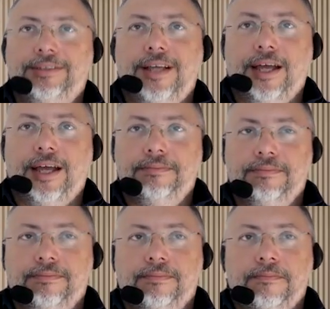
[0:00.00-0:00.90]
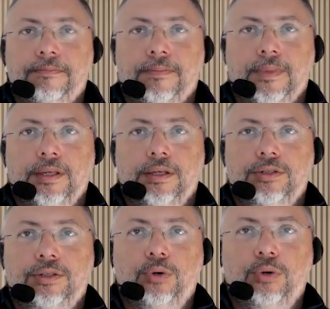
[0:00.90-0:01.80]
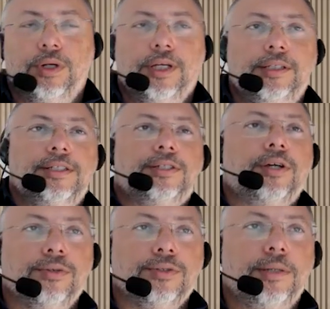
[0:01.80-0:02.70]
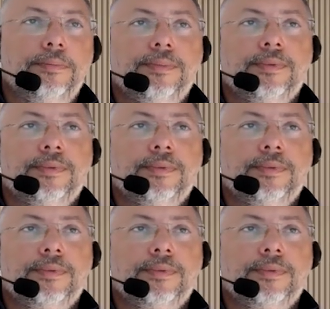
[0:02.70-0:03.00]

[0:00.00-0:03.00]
design. So in this concept,